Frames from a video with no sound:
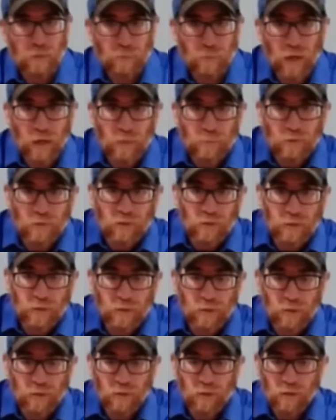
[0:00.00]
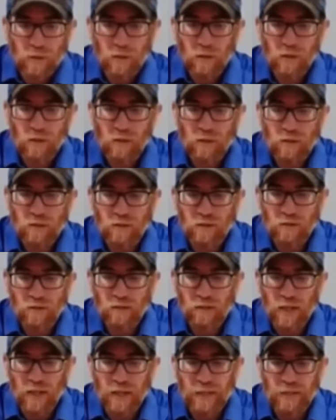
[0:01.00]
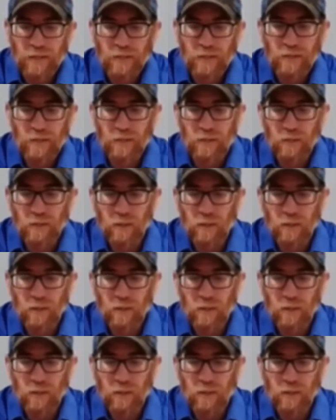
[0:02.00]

pipe cleaner, slide it in